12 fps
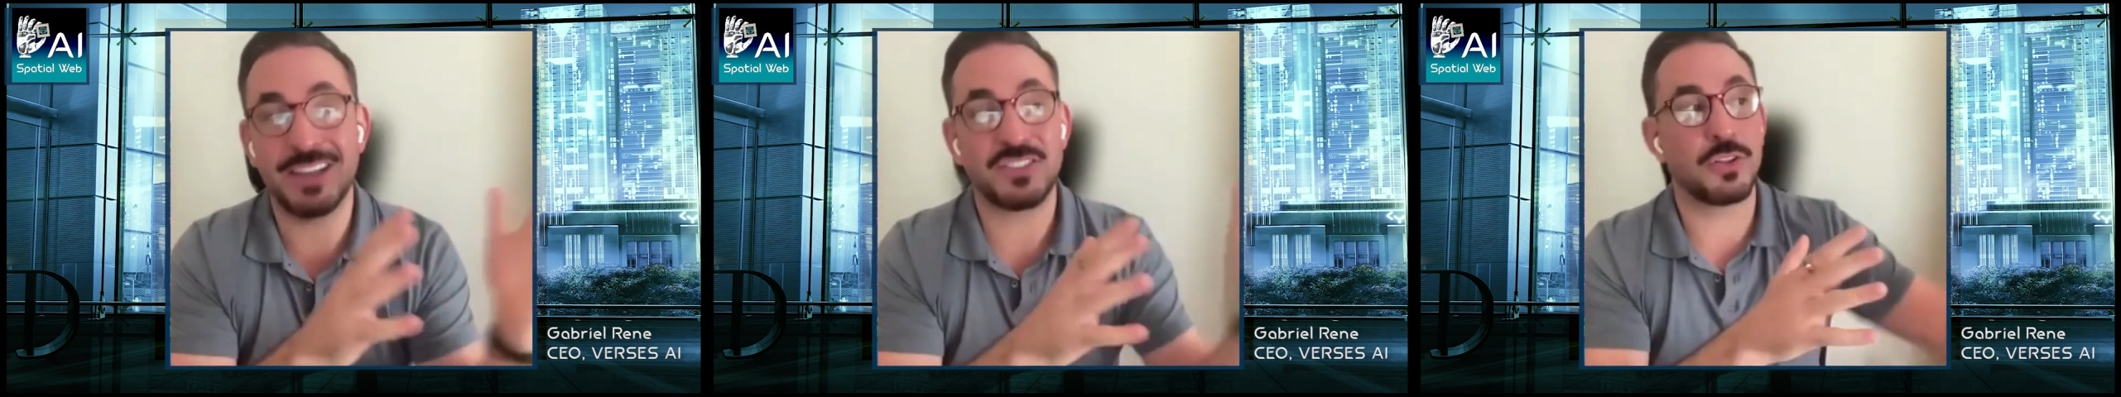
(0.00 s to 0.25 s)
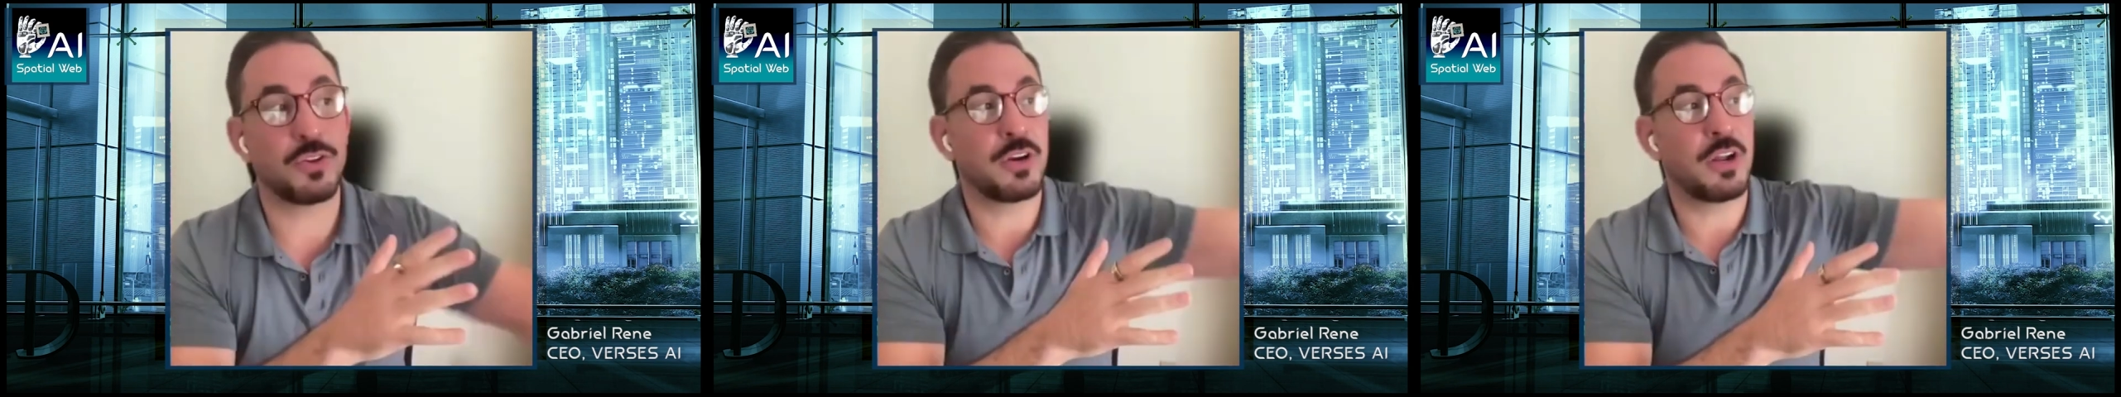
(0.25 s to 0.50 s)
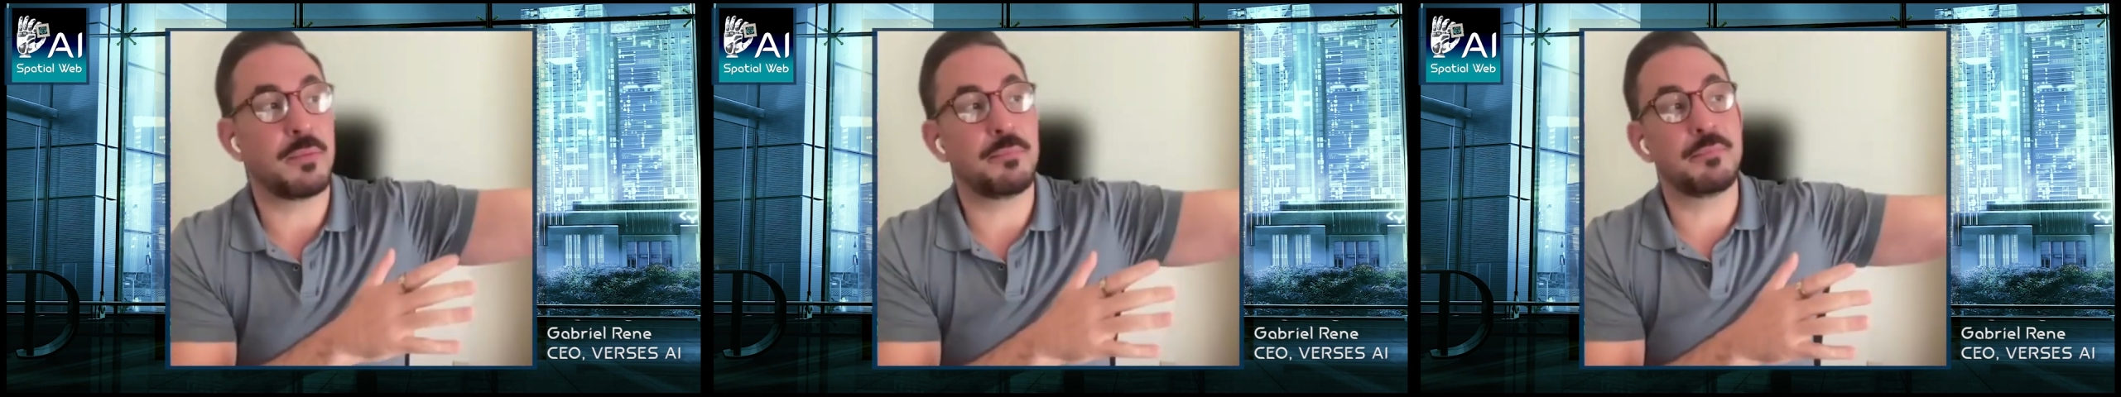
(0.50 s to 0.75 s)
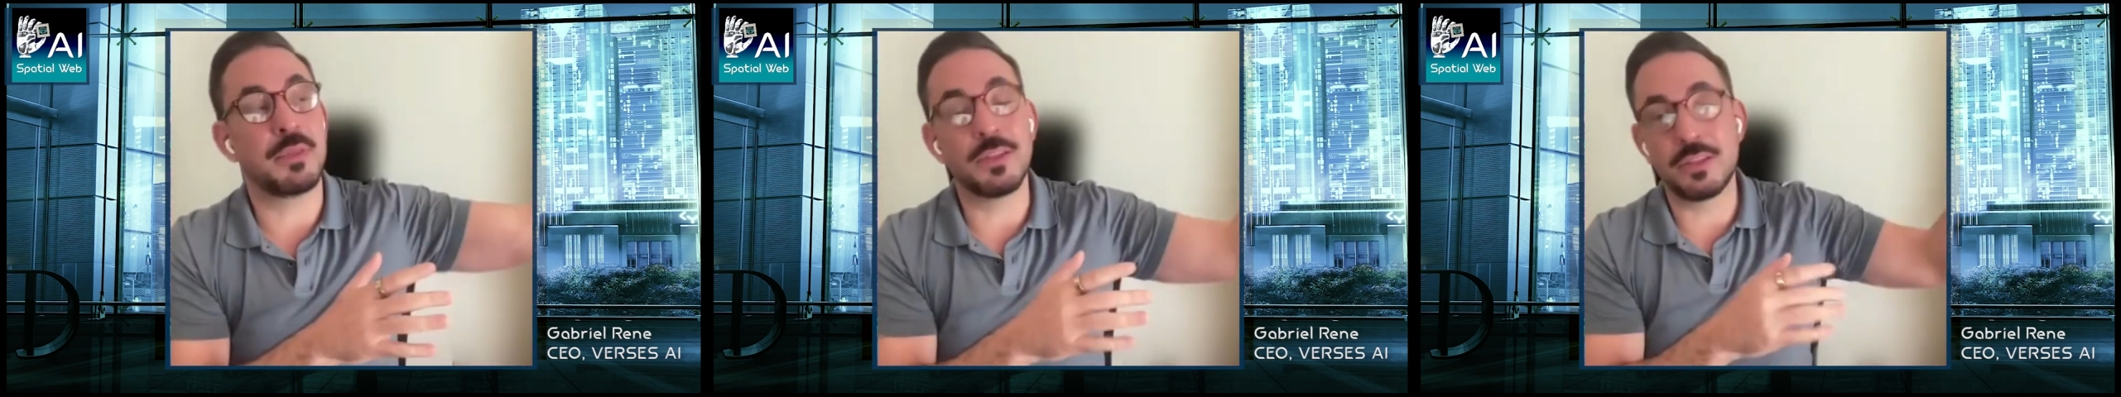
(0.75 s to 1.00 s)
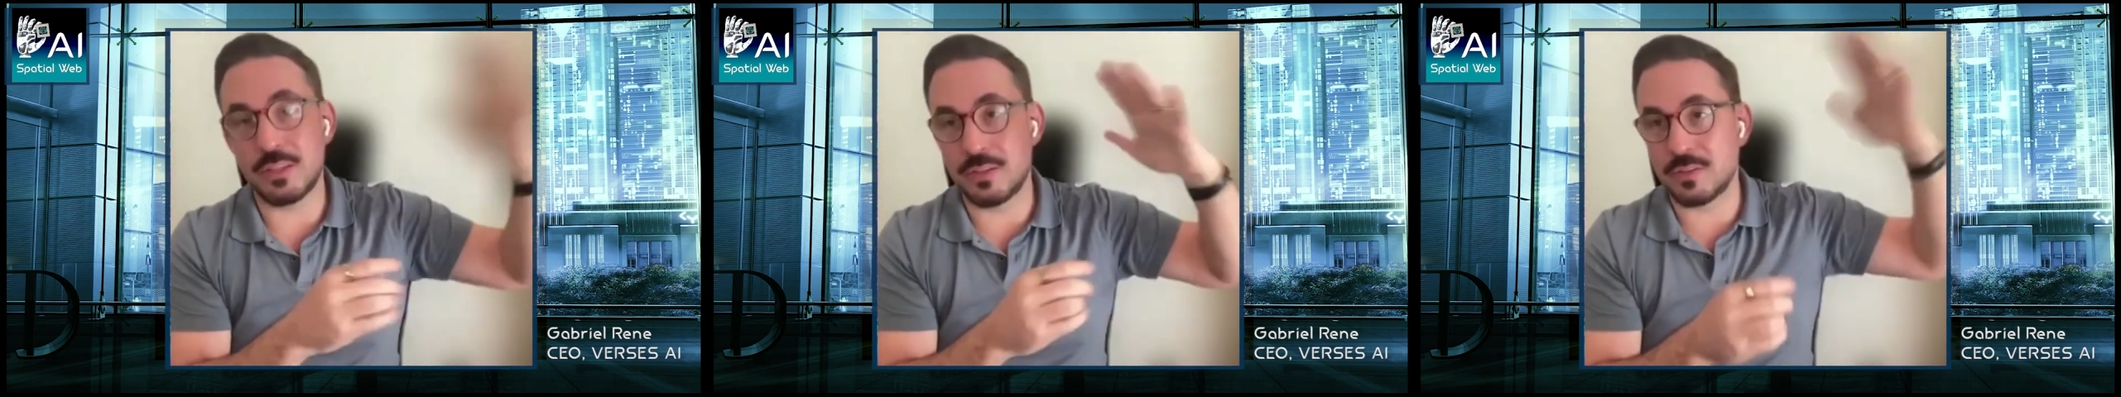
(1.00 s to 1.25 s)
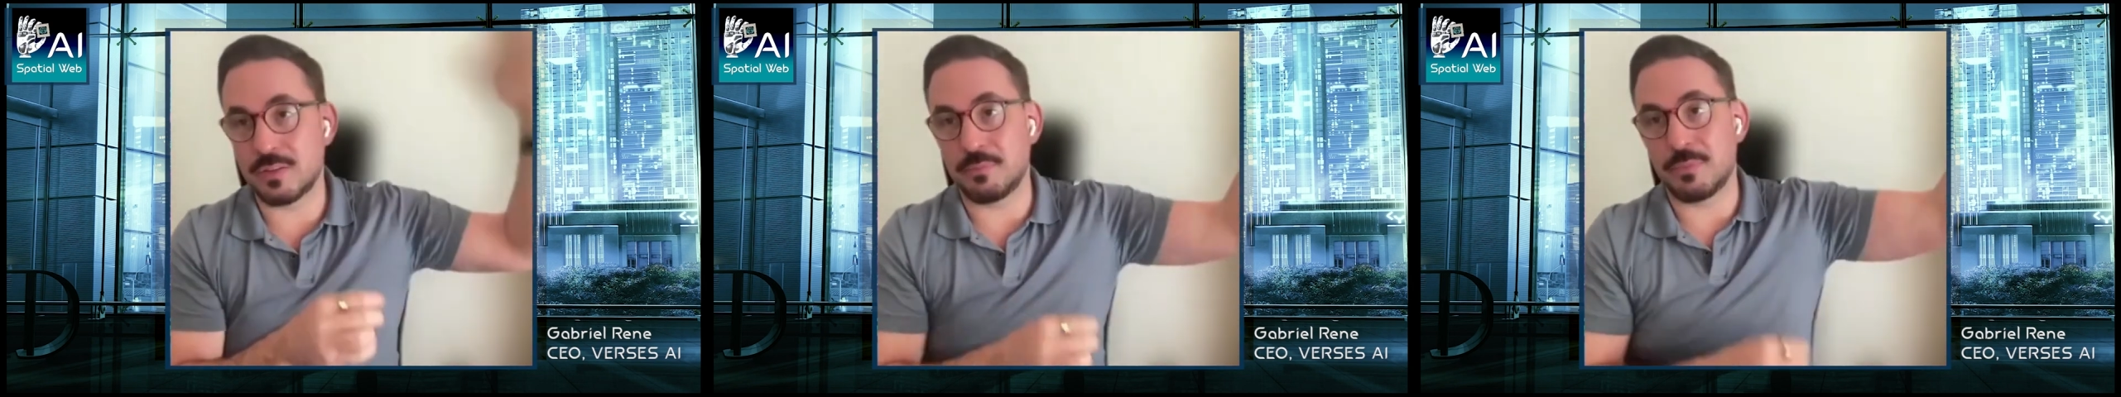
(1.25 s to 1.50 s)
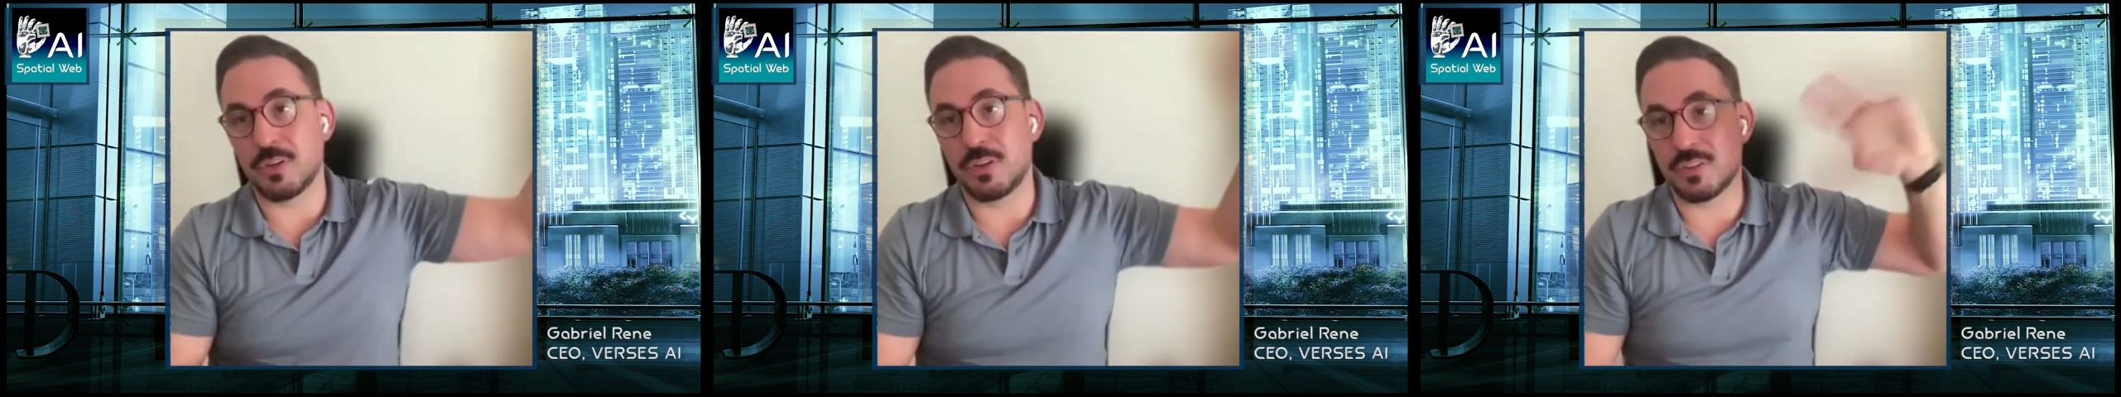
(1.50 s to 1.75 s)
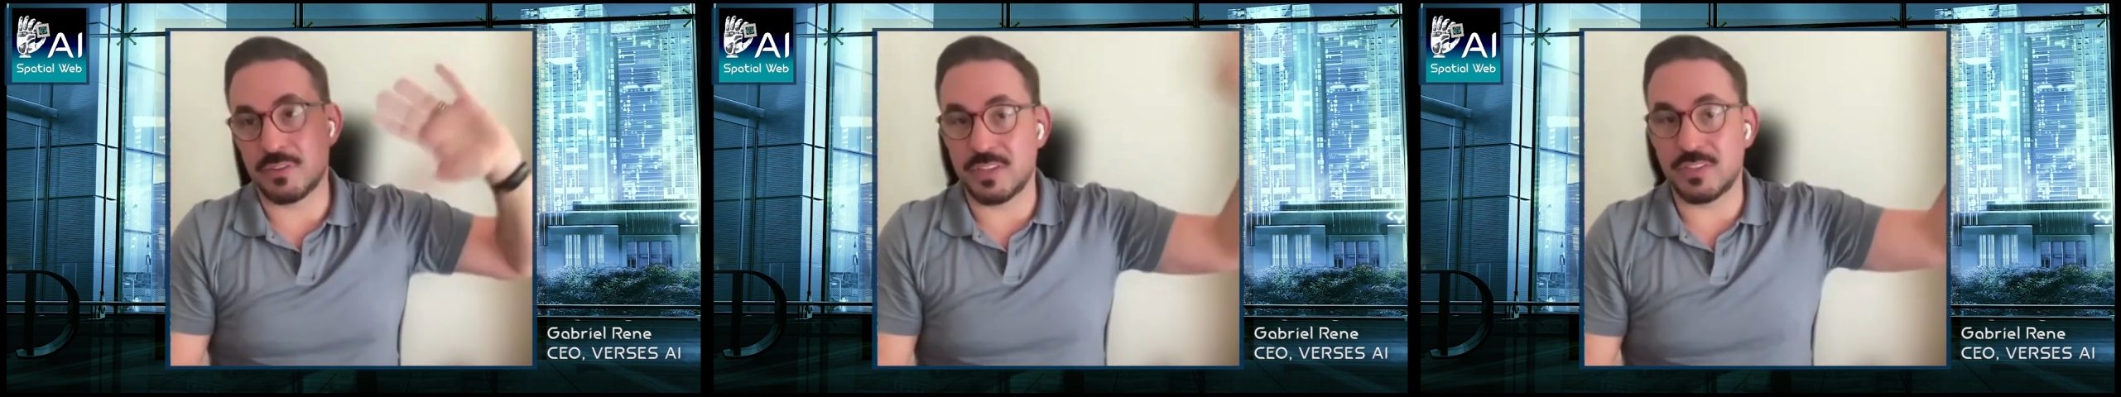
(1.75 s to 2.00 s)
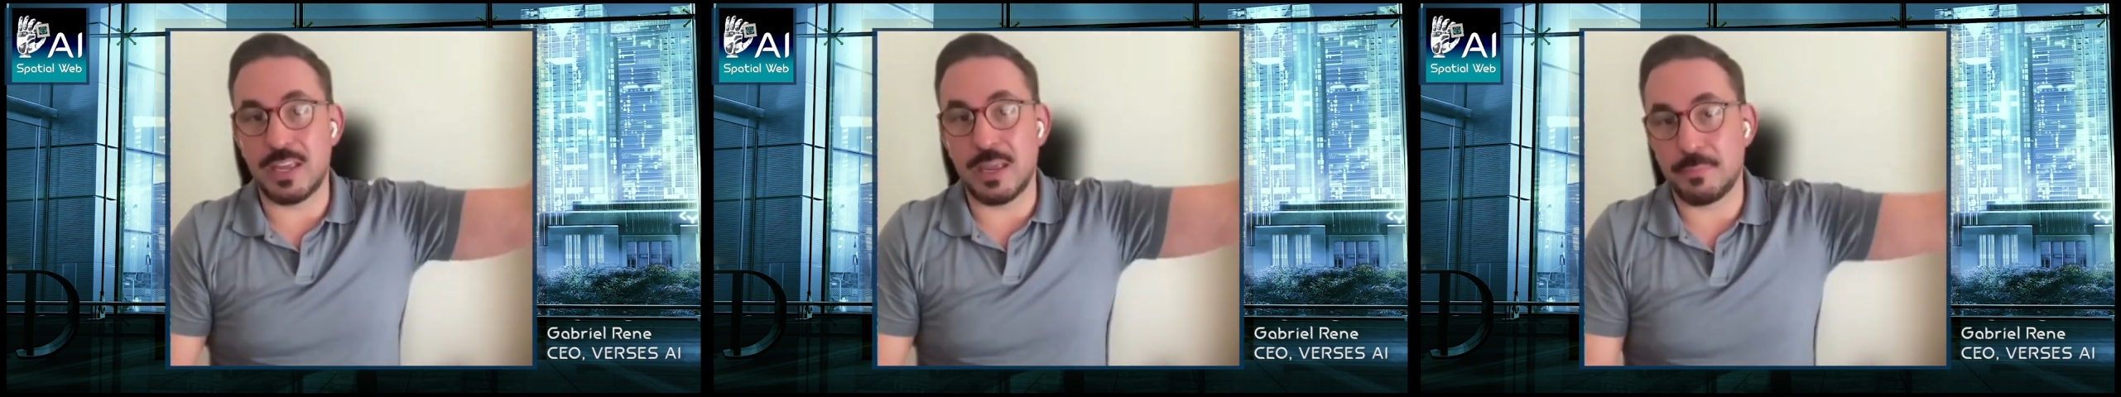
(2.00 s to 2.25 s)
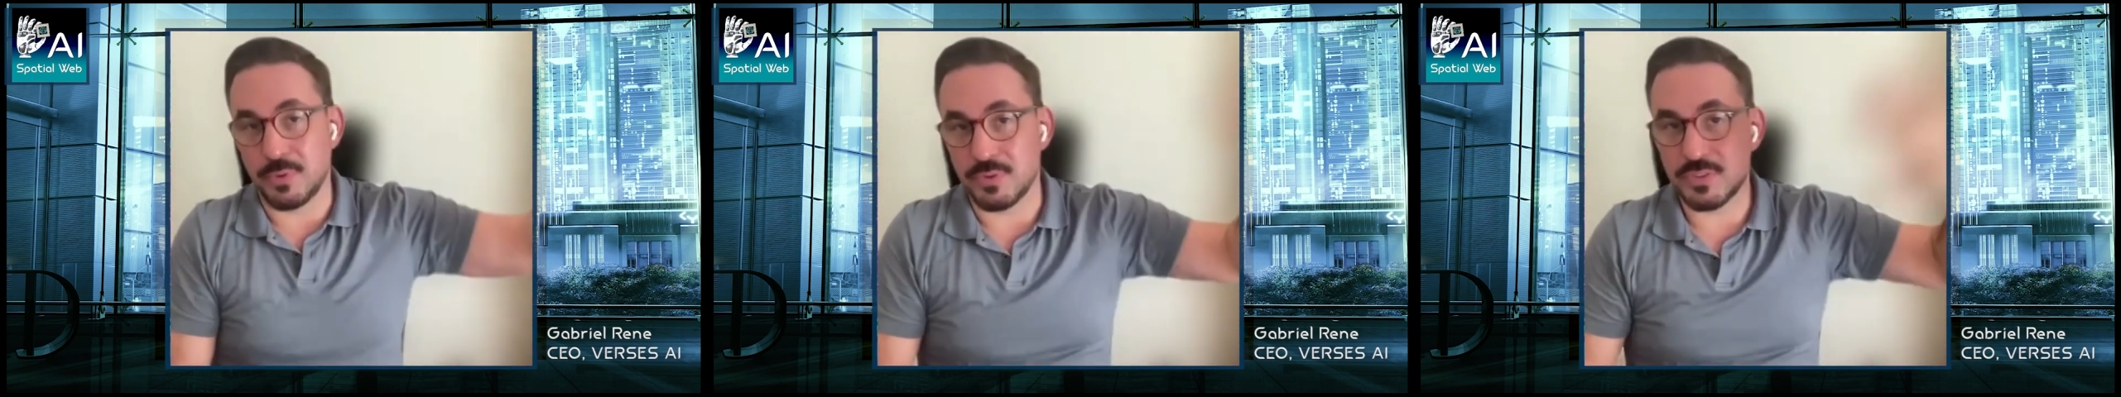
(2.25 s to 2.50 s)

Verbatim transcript: That AI has to learn on millions and millions of